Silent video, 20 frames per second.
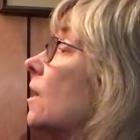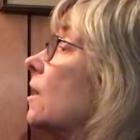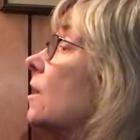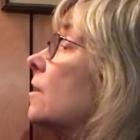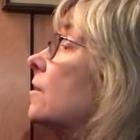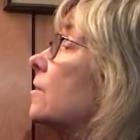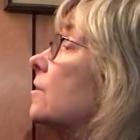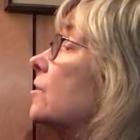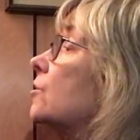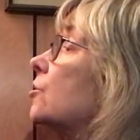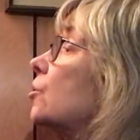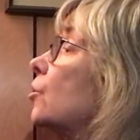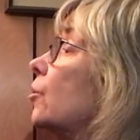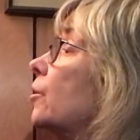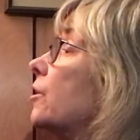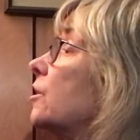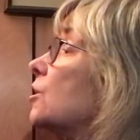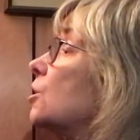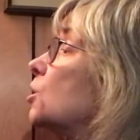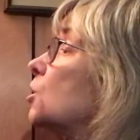The
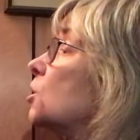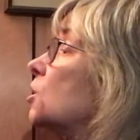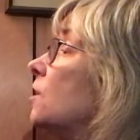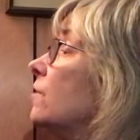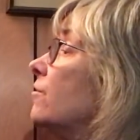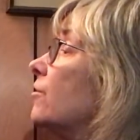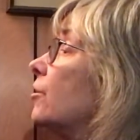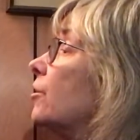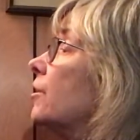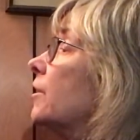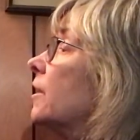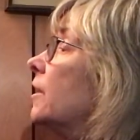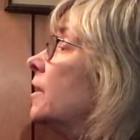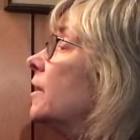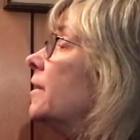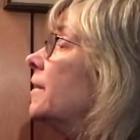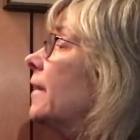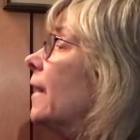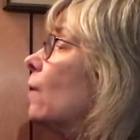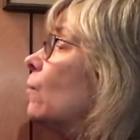tortoise shivered.
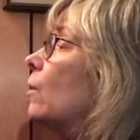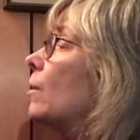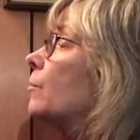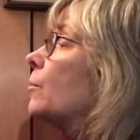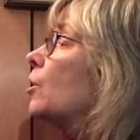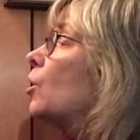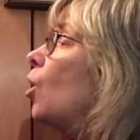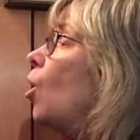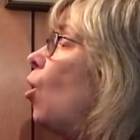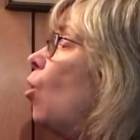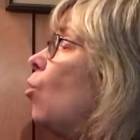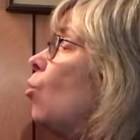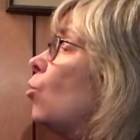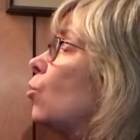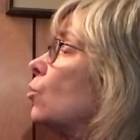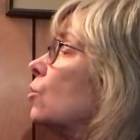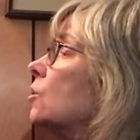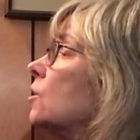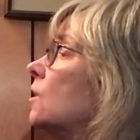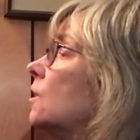Now I'm
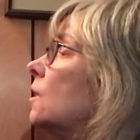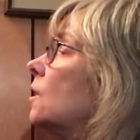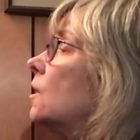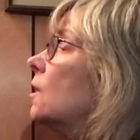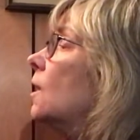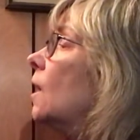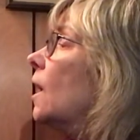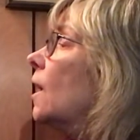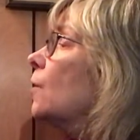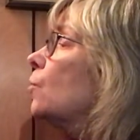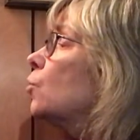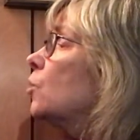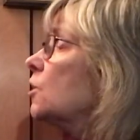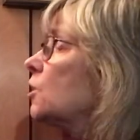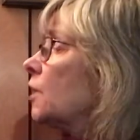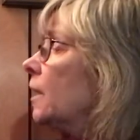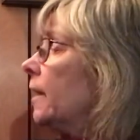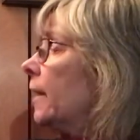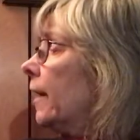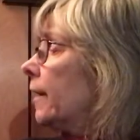cold. I wish
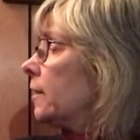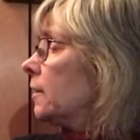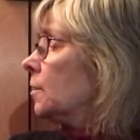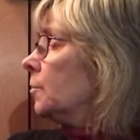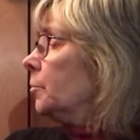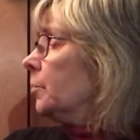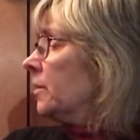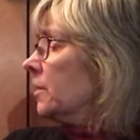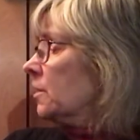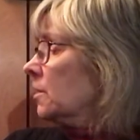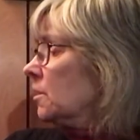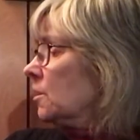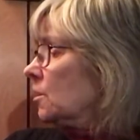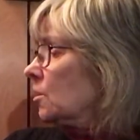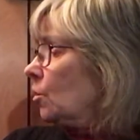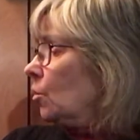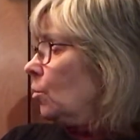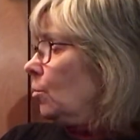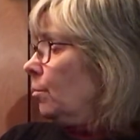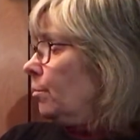I hadn't been
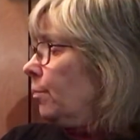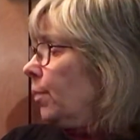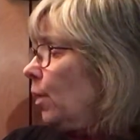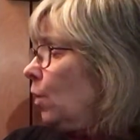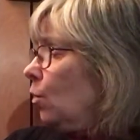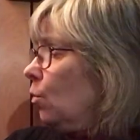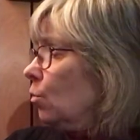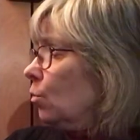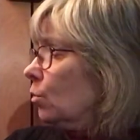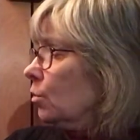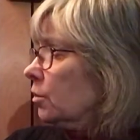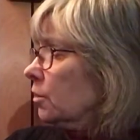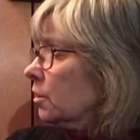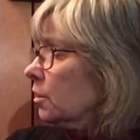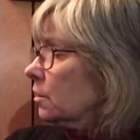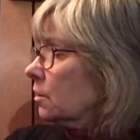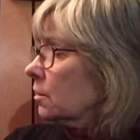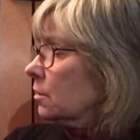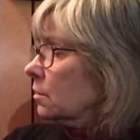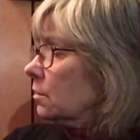so bold.
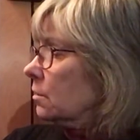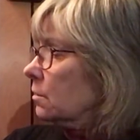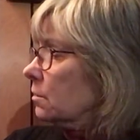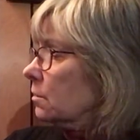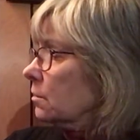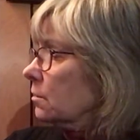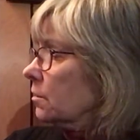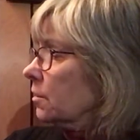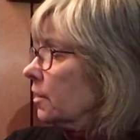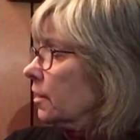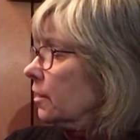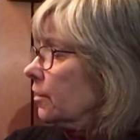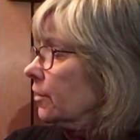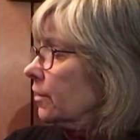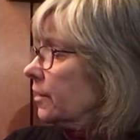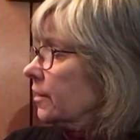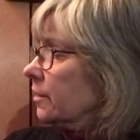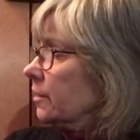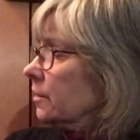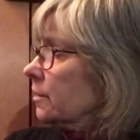There
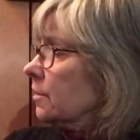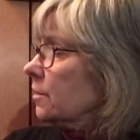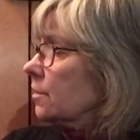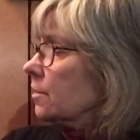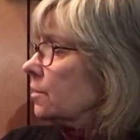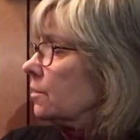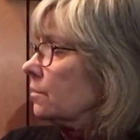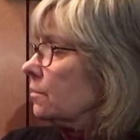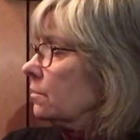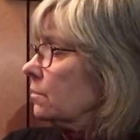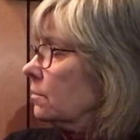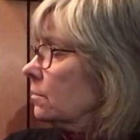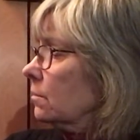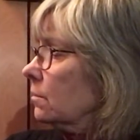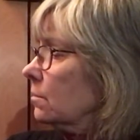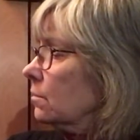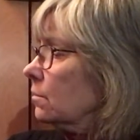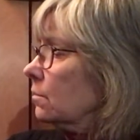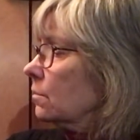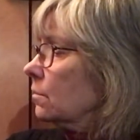he is.
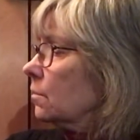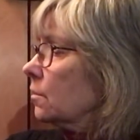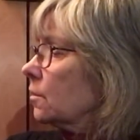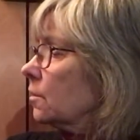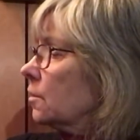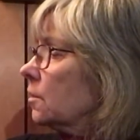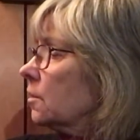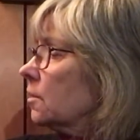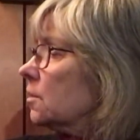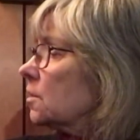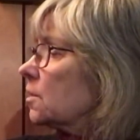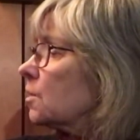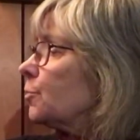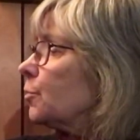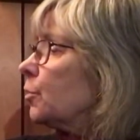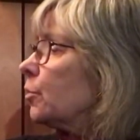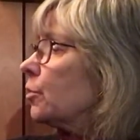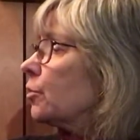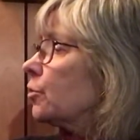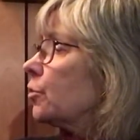Oh, goodness,
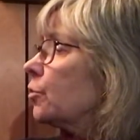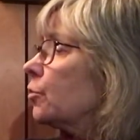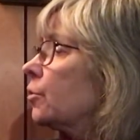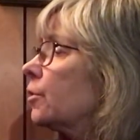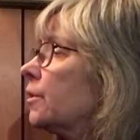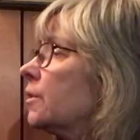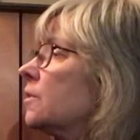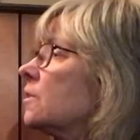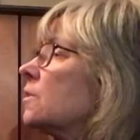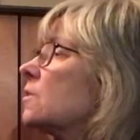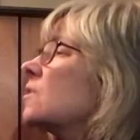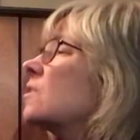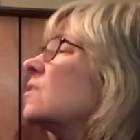poor tortoise.